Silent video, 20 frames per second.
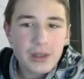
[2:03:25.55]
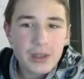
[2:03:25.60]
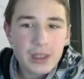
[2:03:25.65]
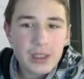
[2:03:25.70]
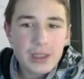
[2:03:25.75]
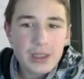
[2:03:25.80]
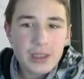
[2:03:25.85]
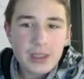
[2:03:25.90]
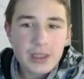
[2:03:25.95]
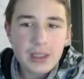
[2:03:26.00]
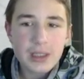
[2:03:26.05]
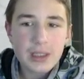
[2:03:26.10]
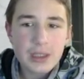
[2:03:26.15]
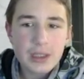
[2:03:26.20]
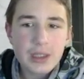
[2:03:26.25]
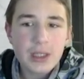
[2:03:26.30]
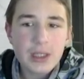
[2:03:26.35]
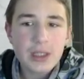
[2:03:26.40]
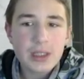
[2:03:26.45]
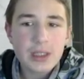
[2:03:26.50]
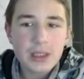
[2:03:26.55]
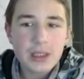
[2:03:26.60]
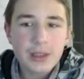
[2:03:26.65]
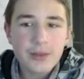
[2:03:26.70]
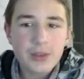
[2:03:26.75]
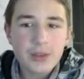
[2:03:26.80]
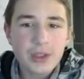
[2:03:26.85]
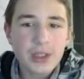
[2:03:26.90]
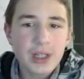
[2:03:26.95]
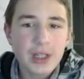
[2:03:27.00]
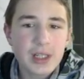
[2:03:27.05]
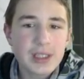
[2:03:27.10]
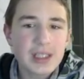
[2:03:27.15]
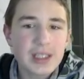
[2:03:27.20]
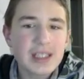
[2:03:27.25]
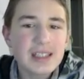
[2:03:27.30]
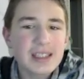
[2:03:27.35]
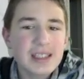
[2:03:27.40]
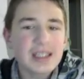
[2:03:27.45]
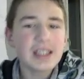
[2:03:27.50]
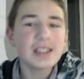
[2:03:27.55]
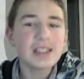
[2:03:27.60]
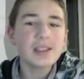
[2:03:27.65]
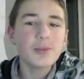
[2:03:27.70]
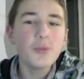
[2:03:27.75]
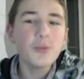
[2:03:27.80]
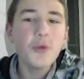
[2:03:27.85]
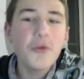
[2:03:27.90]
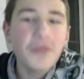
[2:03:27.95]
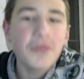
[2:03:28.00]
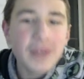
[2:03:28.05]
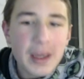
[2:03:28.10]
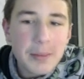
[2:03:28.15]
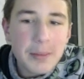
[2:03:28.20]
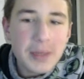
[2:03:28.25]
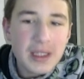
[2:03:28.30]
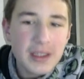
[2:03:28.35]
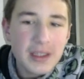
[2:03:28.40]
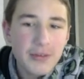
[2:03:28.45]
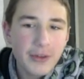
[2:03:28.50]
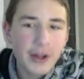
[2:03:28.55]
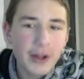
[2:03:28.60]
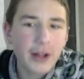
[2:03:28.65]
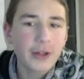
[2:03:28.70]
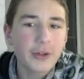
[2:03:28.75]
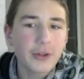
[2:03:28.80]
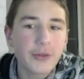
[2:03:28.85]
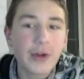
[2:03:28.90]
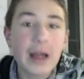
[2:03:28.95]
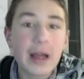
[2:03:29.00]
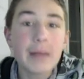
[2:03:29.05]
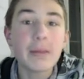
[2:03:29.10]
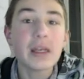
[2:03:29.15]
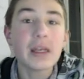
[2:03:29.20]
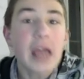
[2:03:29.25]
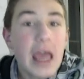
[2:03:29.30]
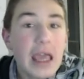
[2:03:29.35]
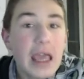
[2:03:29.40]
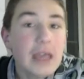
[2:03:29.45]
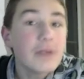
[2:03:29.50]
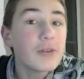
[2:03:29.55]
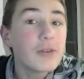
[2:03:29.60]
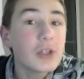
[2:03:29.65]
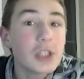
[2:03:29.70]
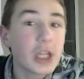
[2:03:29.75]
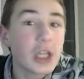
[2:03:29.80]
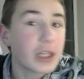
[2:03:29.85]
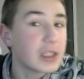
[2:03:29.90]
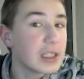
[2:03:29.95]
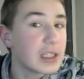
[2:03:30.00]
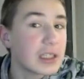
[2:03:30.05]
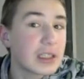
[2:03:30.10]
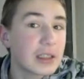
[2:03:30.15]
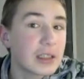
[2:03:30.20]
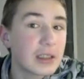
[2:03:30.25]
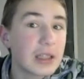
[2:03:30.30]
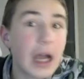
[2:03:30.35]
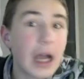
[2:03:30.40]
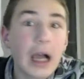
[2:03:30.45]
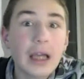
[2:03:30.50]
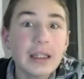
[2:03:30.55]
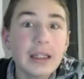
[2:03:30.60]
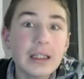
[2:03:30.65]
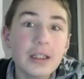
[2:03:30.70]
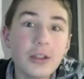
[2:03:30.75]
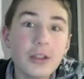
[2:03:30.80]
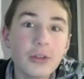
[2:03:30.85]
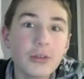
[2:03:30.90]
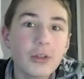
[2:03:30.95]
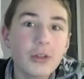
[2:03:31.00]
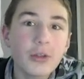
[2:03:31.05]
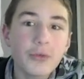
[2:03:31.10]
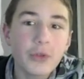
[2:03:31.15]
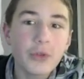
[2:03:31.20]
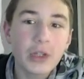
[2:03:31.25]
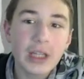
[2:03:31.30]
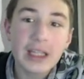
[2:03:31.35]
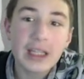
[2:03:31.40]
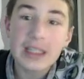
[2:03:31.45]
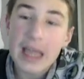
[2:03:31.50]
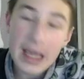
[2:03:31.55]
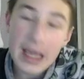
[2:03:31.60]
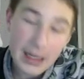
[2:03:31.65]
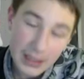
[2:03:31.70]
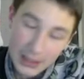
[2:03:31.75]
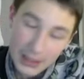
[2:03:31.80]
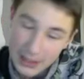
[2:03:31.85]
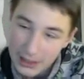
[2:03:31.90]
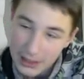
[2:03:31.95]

this, knight f3, knight f6, this move can be difficult to find, but if you check this guide and you don't forget any